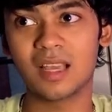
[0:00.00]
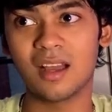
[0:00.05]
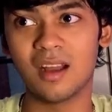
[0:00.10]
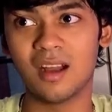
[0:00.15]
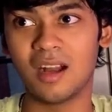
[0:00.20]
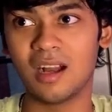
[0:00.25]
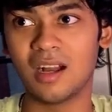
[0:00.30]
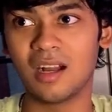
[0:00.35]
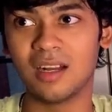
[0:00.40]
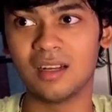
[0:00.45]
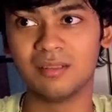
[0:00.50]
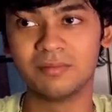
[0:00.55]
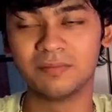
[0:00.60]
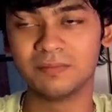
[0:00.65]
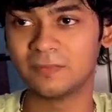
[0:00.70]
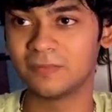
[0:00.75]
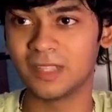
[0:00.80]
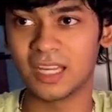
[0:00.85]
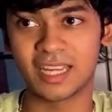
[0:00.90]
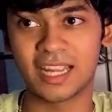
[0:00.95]
uh,
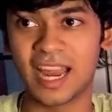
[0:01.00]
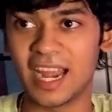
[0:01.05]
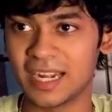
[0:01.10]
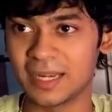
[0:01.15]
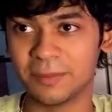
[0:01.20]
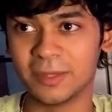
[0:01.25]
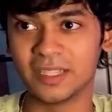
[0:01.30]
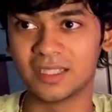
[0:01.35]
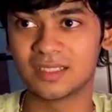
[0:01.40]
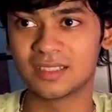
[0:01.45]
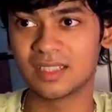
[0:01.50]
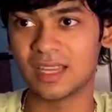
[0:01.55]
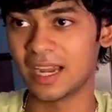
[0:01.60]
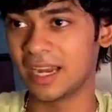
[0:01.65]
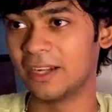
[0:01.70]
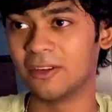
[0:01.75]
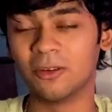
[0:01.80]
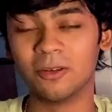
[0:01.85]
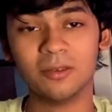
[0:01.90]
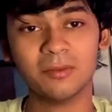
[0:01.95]
academics
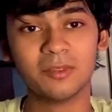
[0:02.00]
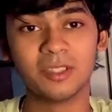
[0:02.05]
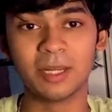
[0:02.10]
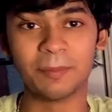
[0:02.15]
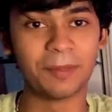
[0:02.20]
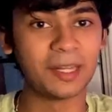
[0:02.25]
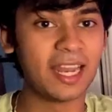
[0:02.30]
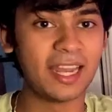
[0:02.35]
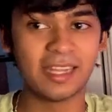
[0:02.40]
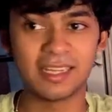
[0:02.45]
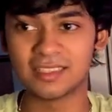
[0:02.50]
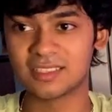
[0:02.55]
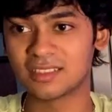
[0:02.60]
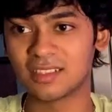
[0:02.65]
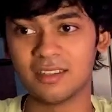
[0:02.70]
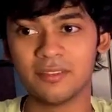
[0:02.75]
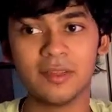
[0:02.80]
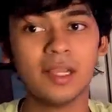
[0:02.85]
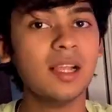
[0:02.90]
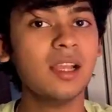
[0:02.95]
i don't know triple it
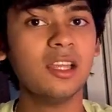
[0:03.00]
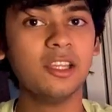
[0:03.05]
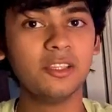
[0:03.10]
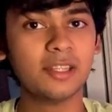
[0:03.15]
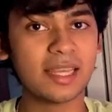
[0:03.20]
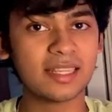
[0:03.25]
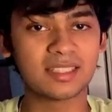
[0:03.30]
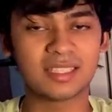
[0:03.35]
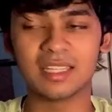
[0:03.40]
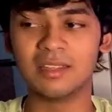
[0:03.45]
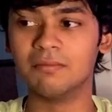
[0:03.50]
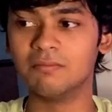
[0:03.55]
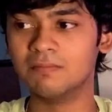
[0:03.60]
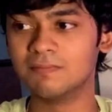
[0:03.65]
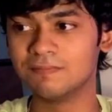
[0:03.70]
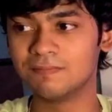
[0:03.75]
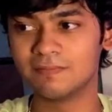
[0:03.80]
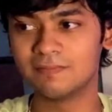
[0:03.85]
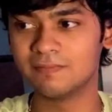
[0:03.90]
stuff you guys can